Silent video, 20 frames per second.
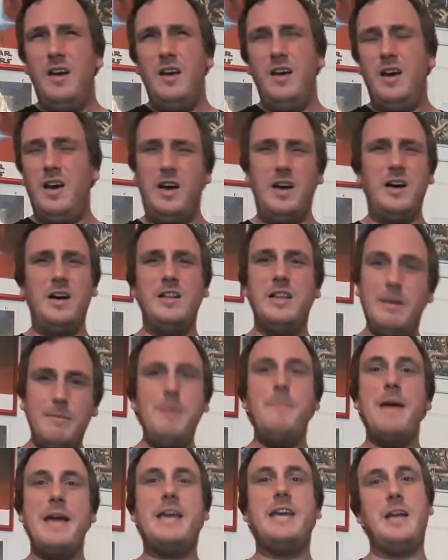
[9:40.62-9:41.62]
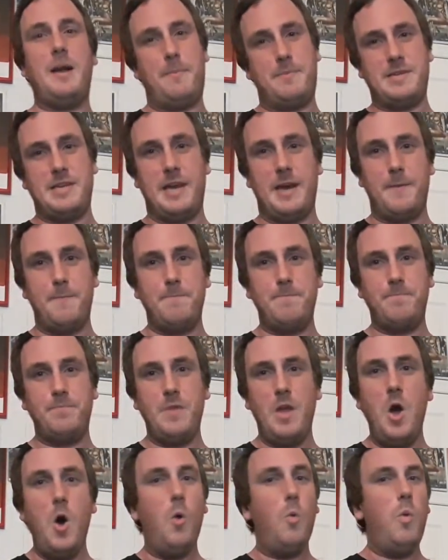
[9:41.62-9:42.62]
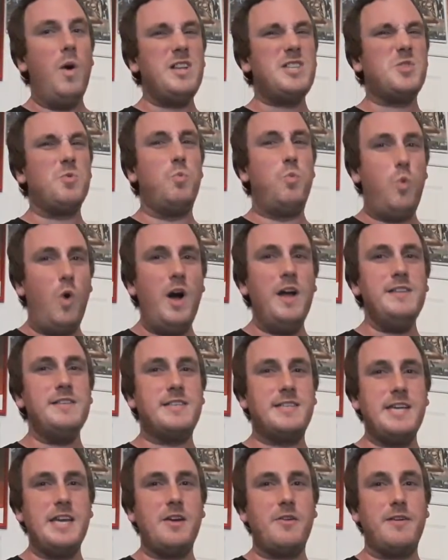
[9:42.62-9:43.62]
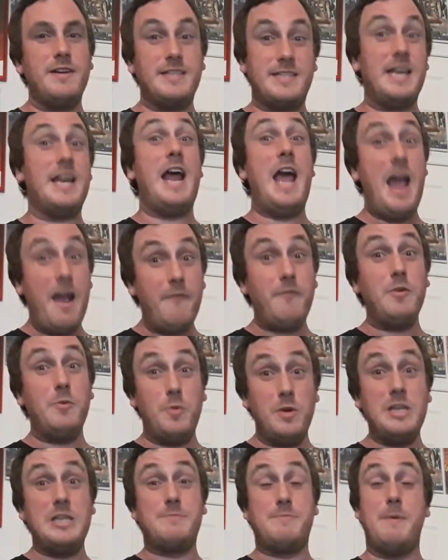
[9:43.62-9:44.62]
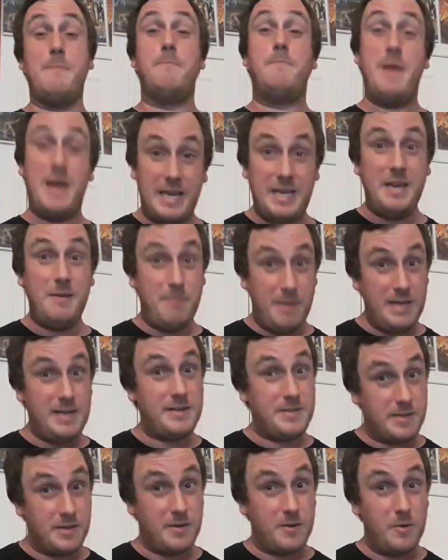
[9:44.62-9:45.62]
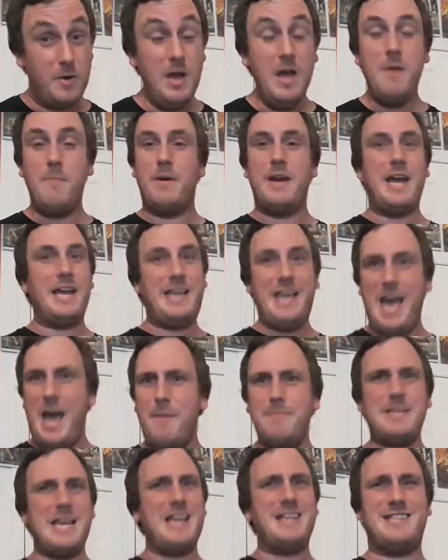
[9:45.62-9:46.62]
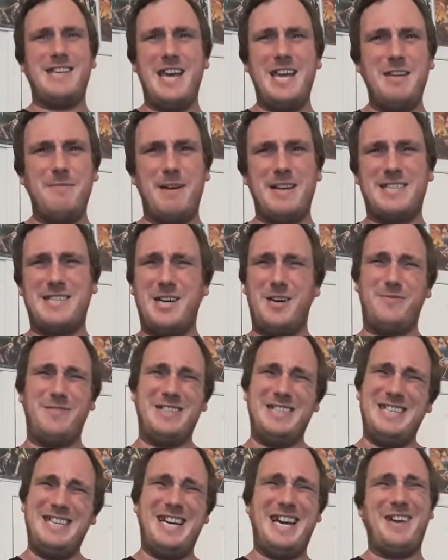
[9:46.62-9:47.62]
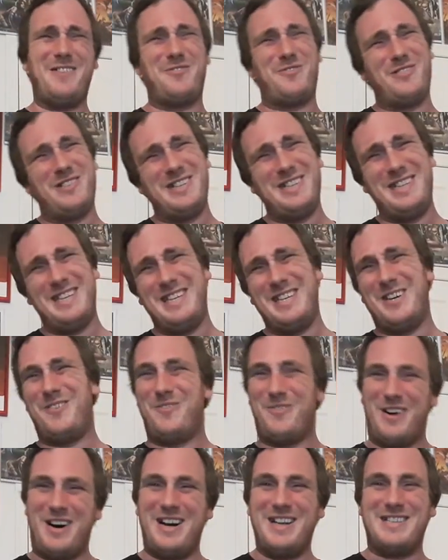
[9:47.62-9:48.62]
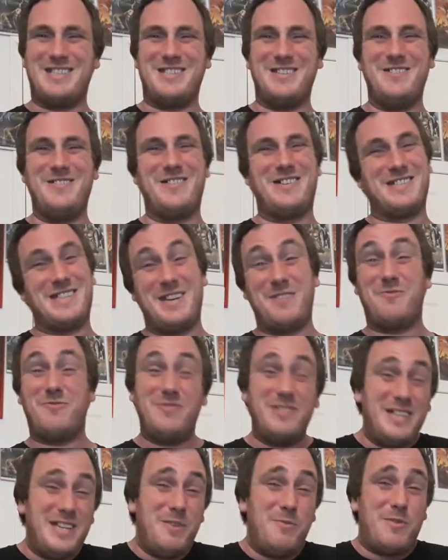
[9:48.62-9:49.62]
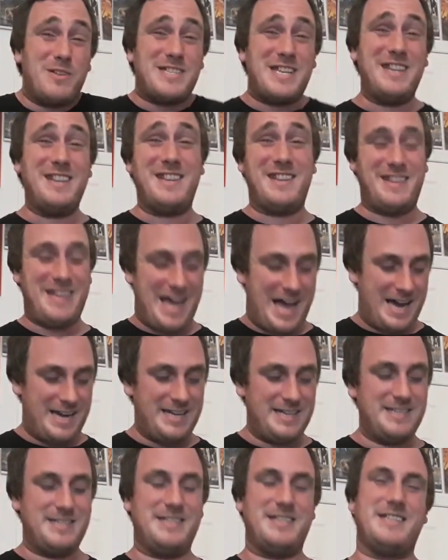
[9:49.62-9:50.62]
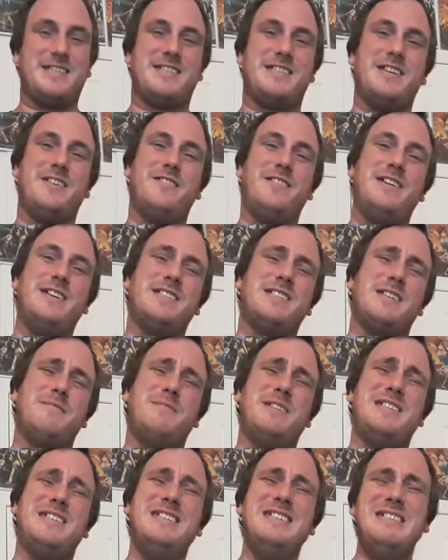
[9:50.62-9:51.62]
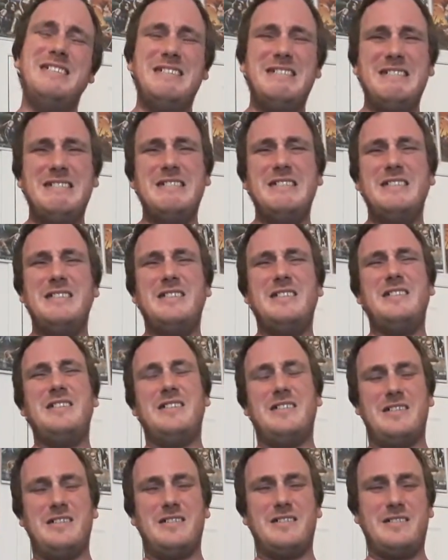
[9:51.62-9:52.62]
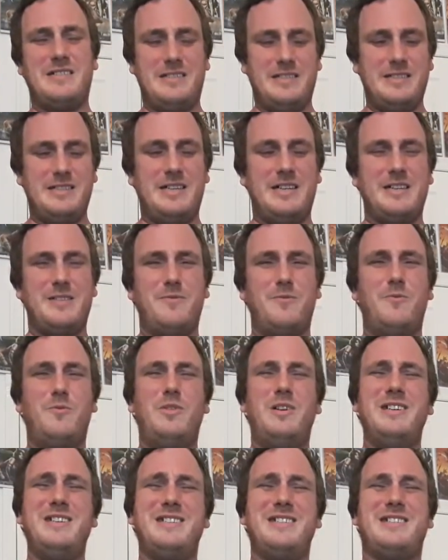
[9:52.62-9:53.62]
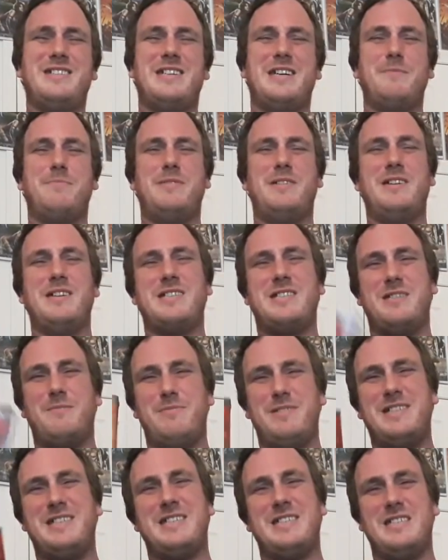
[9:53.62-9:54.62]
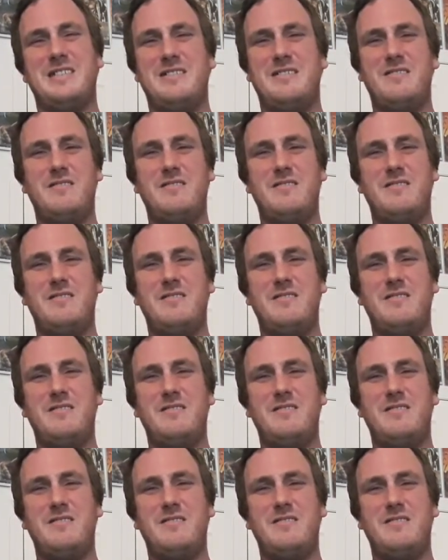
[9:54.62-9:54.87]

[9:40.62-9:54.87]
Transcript: I do? Let me make it up to you. What's one series that everyone has been begging me to do, but I kept saying to myself, I really don't want to because I really wasn't that into the series. I mean, God, what could I possibly...